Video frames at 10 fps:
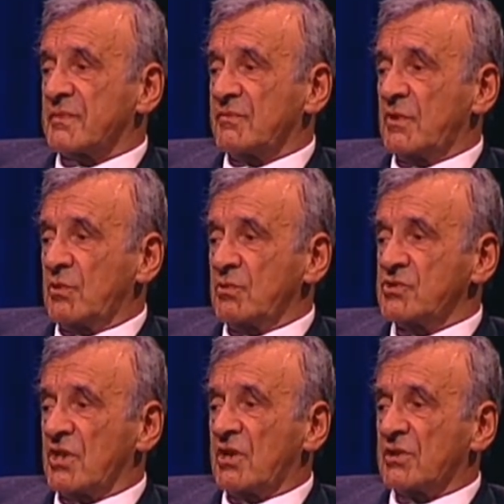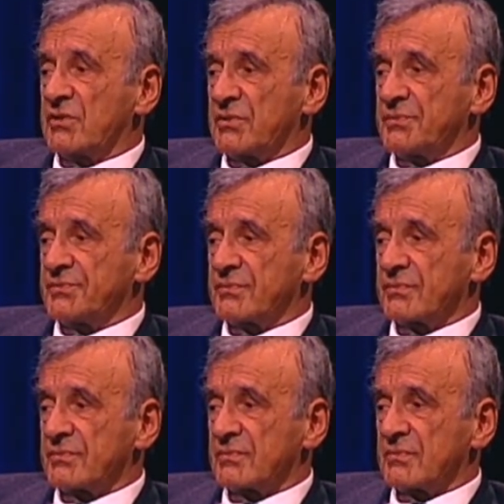We lose a lot.
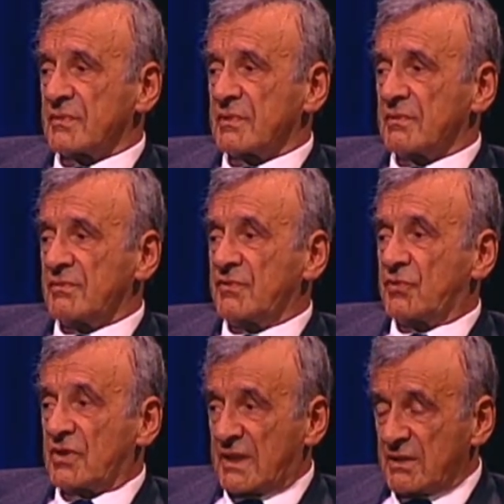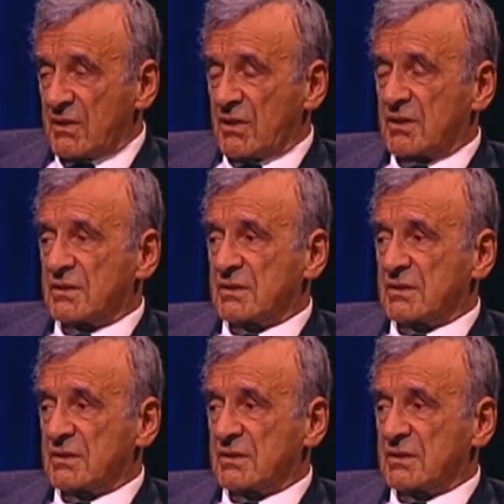We forget a lot.